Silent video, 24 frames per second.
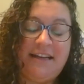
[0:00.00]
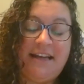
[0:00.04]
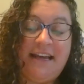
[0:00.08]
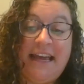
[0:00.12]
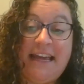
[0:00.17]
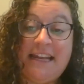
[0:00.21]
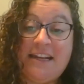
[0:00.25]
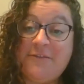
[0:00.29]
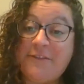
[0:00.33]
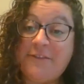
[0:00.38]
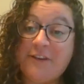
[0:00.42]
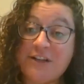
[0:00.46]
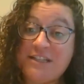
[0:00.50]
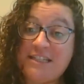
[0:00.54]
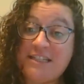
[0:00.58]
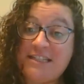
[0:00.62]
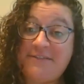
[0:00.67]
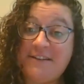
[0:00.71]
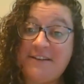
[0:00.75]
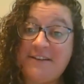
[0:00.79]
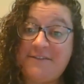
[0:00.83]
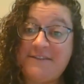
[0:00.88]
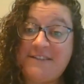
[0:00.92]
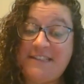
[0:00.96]
In verse
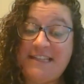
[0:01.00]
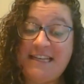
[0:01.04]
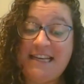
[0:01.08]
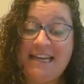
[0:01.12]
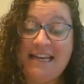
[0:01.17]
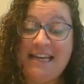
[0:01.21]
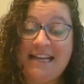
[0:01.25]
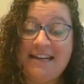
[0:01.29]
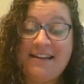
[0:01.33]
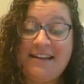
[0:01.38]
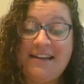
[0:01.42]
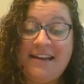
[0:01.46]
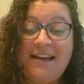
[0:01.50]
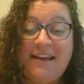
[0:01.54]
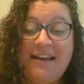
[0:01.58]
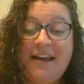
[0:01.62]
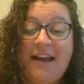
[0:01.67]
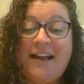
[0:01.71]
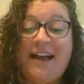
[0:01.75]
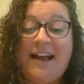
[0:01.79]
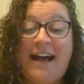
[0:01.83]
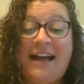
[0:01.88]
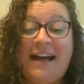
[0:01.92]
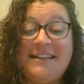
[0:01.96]
15,
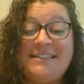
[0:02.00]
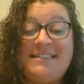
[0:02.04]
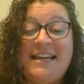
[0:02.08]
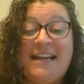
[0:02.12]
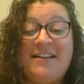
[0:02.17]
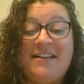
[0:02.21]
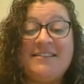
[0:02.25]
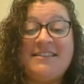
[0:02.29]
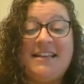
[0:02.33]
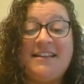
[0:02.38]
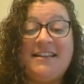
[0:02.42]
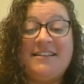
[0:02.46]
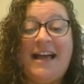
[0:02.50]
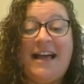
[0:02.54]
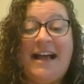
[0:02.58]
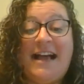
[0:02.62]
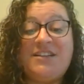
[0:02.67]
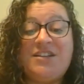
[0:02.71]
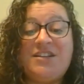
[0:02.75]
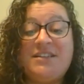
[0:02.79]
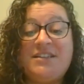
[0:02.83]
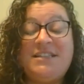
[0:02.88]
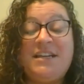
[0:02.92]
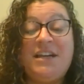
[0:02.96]
God tells
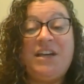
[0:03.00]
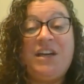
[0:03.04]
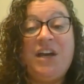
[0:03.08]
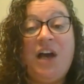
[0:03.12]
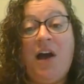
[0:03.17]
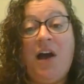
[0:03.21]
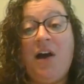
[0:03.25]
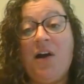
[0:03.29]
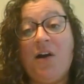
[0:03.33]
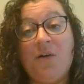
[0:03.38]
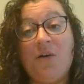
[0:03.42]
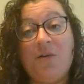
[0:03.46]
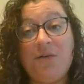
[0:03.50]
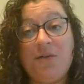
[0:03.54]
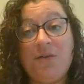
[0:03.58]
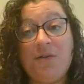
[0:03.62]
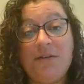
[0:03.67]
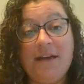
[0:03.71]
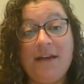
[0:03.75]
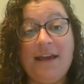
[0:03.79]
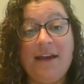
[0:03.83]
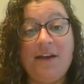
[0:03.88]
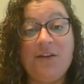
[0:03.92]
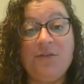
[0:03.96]
Elijah to go,
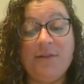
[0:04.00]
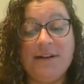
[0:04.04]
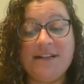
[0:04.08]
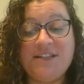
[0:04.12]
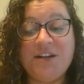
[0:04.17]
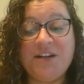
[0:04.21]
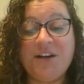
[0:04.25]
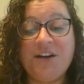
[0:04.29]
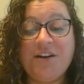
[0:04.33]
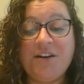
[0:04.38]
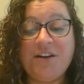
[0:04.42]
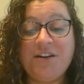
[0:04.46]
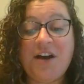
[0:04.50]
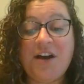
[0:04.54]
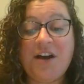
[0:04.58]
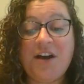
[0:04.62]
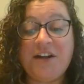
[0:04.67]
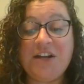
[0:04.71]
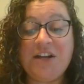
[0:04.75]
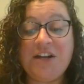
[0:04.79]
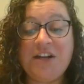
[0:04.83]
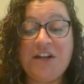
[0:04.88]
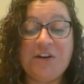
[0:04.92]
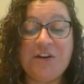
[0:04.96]
return
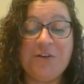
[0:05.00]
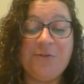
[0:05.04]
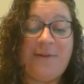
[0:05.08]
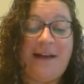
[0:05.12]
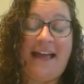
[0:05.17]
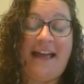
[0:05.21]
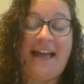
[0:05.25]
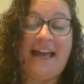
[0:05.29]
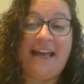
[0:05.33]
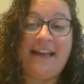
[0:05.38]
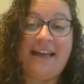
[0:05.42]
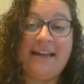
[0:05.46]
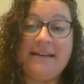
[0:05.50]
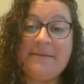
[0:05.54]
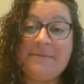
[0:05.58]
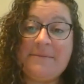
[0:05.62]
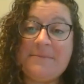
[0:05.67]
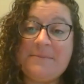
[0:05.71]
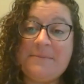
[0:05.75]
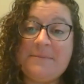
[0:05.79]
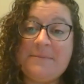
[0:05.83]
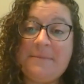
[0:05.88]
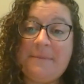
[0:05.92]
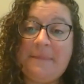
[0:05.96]
on your way,
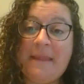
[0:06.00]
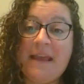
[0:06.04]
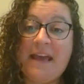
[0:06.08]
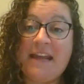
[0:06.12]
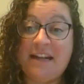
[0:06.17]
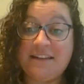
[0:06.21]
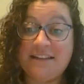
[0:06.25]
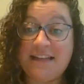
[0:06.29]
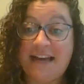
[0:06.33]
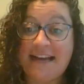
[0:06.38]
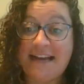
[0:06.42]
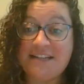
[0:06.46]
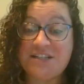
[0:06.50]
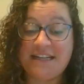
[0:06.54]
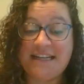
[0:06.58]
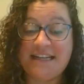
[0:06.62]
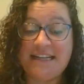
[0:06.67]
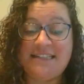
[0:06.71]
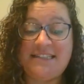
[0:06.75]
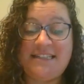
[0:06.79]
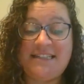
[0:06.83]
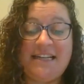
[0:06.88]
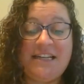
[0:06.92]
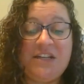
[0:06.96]
and Elijah
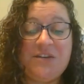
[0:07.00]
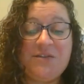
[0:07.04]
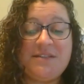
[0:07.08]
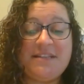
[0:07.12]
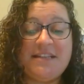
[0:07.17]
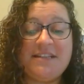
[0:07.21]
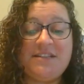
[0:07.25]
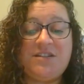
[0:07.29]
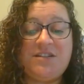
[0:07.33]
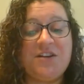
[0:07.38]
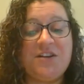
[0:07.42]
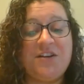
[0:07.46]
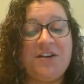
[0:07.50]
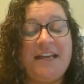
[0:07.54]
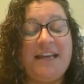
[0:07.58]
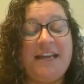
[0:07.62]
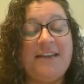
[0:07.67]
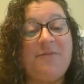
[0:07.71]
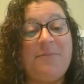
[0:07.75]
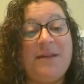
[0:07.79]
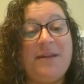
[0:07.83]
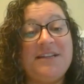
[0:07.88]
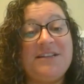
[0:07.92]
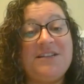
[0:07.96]
continues his journey of
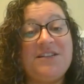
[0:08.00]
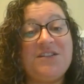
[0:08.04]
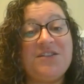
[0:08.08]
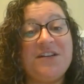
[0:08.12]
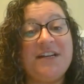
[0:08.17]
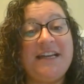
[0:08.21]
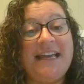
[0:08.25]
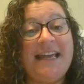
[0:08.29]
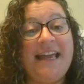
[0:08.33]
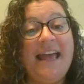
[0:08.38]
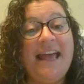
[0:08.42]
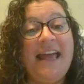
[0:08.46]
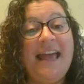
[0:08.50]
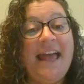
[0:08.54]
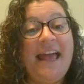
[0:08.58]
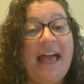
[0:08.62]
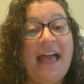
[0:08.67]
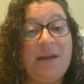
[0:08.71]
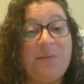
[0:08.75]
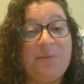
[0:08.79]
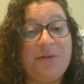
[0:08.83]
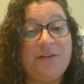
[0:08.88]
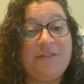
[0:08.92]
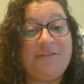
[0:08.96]
ministry
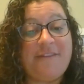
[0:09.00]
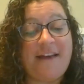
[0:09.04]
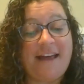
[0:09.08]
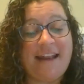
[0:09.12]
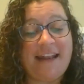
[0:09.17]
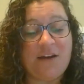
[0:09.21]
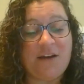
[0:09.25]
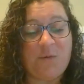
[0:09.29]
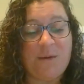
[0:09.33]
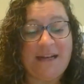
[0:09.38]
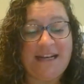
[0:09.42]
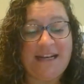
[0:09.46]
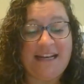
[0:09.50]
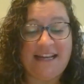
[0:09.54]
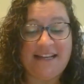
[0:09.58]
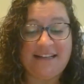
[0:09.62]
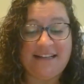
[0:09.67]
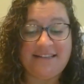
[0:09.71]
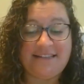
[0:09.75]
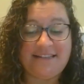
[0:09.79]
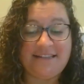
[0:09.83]
and prophetic witness.